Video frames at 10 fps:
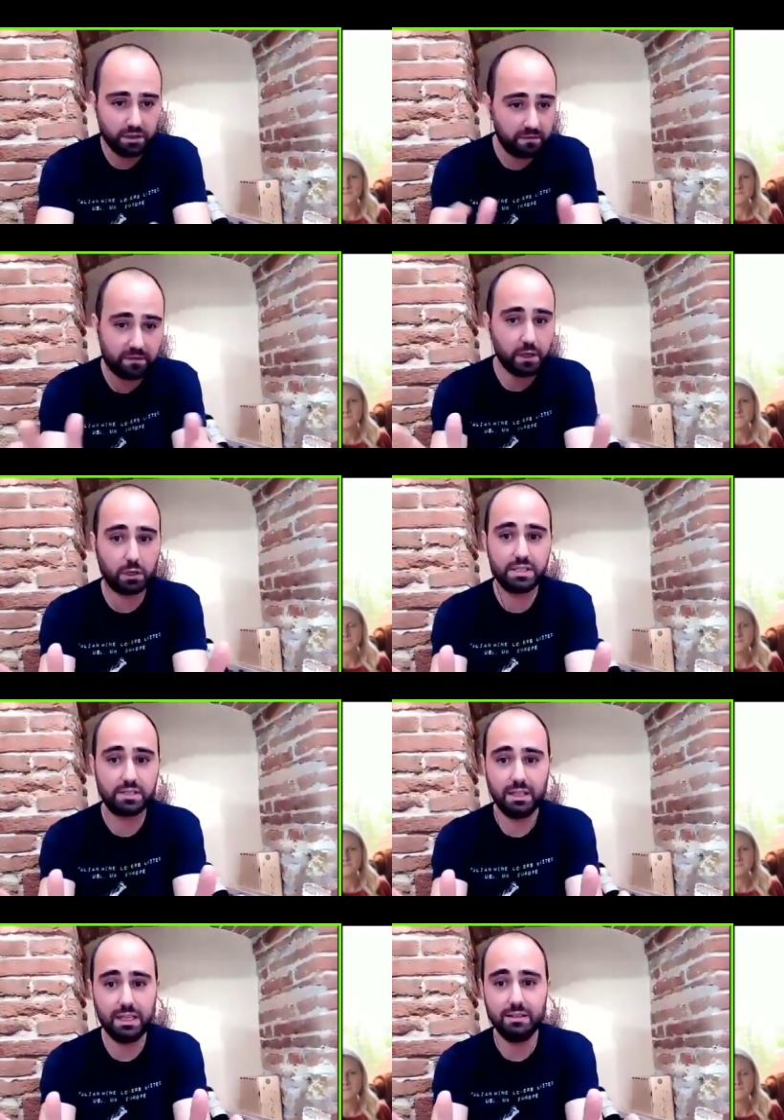the fearless
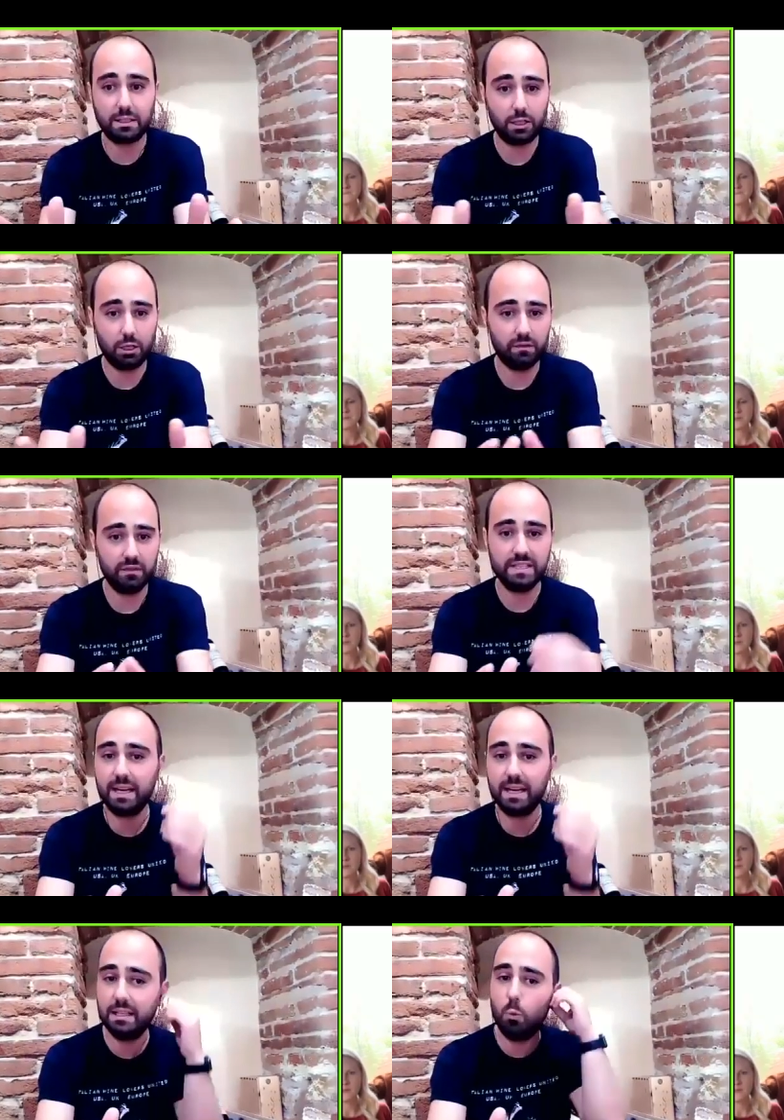leader of
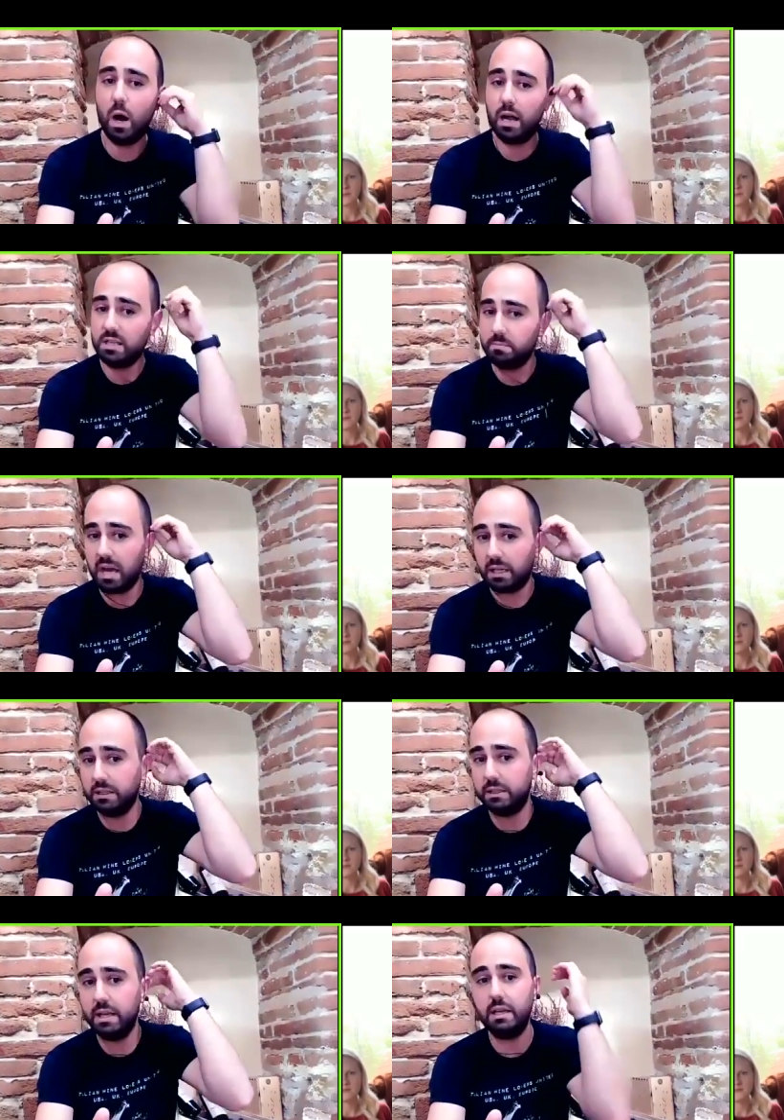italian wines back in
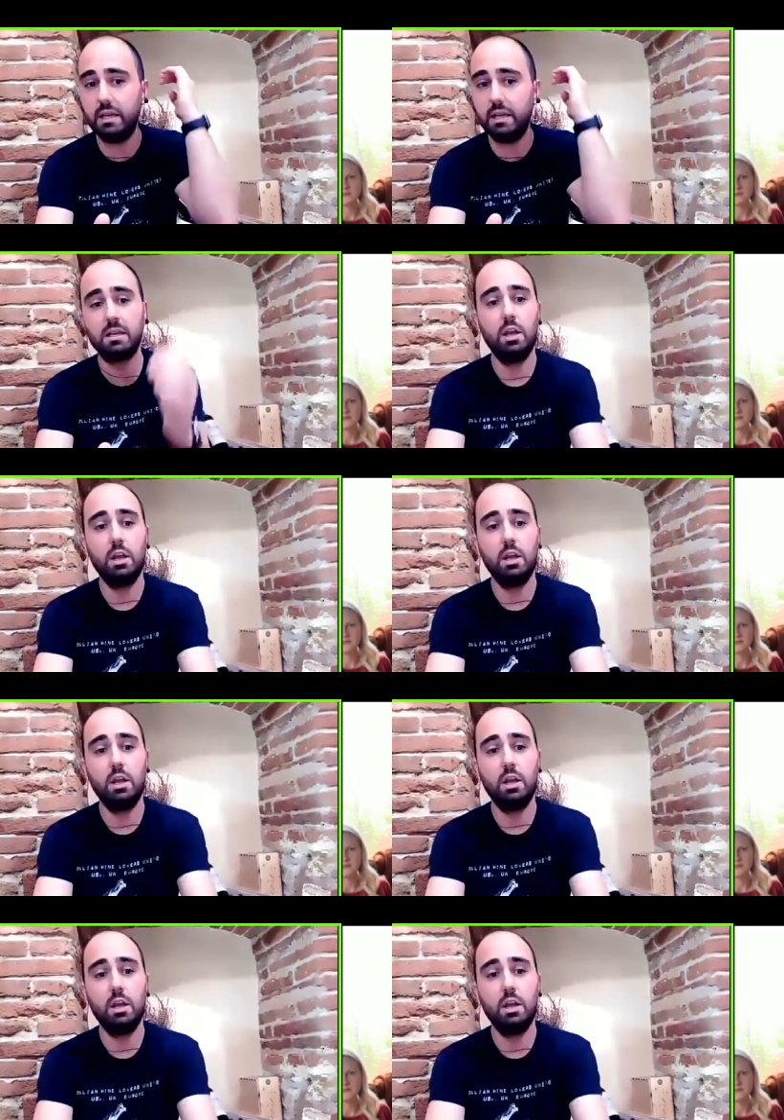the days